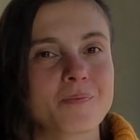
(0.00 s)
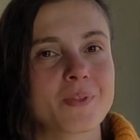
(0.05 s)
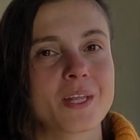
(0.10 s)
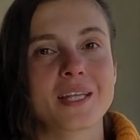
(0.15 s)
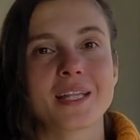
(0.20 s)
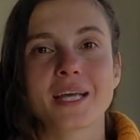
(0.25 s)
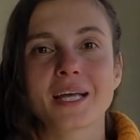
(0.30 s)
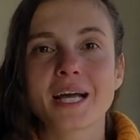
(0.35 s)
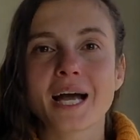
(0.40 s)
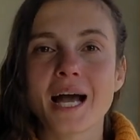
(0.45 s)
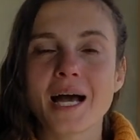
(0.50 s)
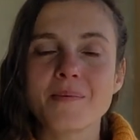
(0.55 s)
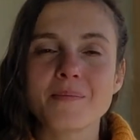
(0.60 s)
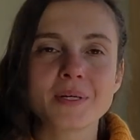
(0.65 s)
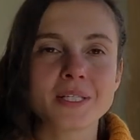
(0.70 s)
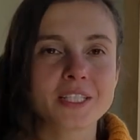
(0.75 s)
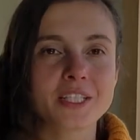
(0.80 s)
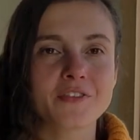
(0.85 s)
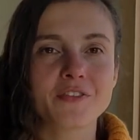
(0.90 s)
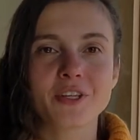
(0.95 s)
in the
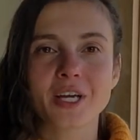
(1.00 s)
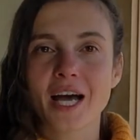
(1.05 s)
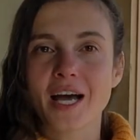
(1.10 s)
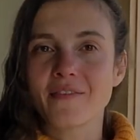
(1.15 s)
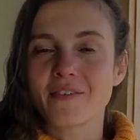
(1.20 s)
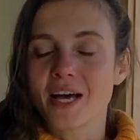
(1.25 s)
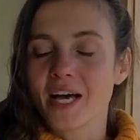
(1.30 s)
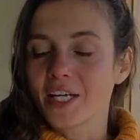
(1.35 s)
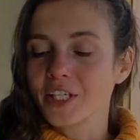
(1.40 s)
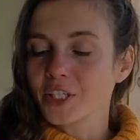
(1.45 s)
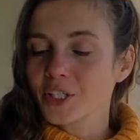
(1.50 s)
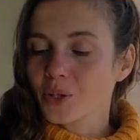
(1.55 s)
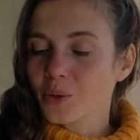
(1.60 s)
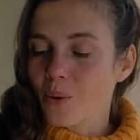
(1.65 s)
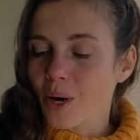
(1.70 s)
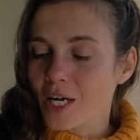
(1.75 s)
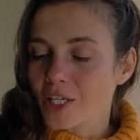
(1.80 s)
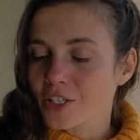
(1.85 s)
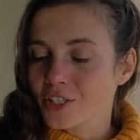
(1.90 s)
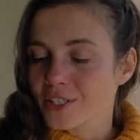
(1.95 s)
comment if you have any
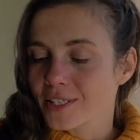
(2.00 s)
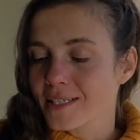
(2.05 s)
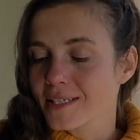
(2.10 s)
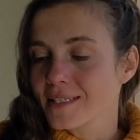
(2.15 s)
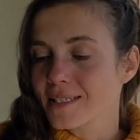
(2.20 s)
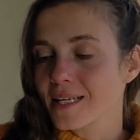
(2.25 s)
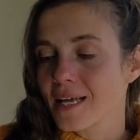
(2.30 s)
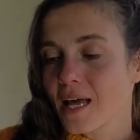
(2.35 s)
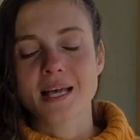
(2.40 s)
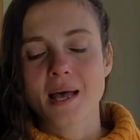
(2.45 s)
questions